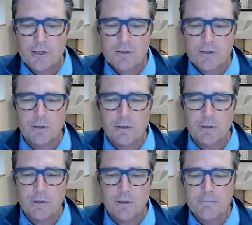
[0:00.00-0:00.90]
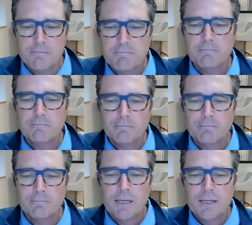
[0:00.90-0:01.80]
was really good.
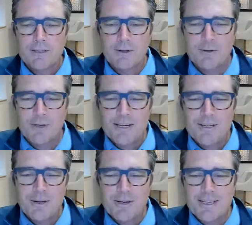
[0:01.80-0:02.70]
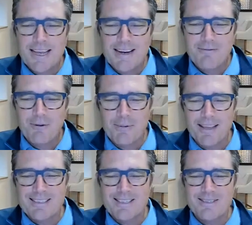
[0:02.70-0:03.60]
So do yours
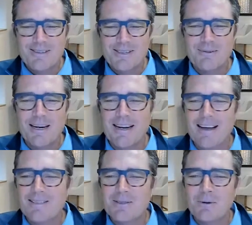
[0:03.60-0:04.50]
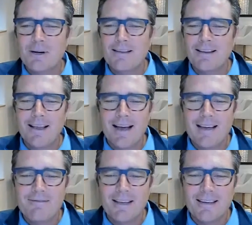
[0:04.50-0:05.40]
again for me. Let's just do this right now since we're on the
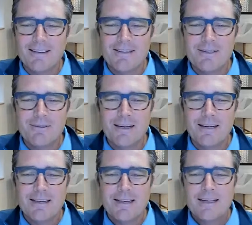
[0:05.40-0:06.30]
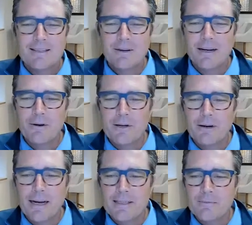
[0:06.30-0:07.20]
live. Like, could you, so I
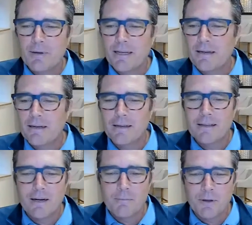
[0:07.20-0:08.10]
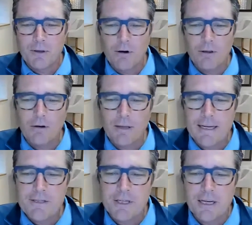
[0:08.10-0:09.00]
know your eyes have been, they're a
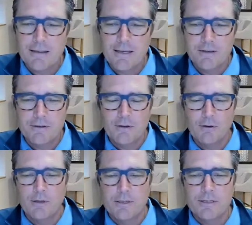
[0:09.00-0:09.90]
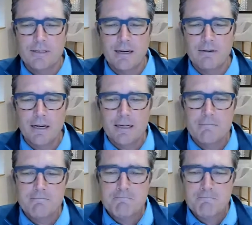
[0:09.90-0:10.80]
little itchy, I think you told us. Is that right?